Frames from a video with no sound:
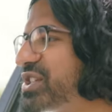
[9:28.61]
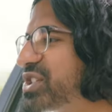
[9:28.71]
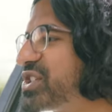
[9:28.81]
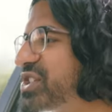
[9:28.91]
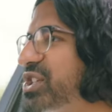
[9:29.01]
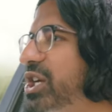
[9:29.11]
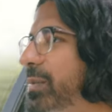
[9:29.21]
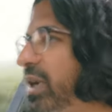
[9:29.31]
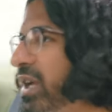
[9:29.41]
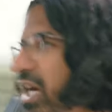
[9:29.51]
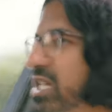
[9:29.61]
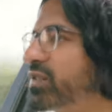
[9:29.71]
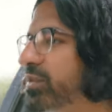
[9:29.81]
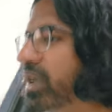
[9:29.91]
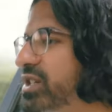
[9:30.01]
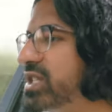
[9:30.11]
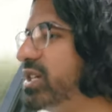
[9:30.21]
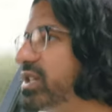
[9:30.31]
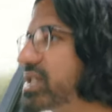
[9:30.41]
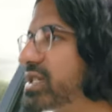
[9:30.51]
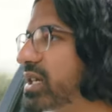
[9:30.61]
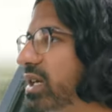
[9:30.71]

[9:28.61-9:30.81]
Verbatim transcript: are super nice for road use.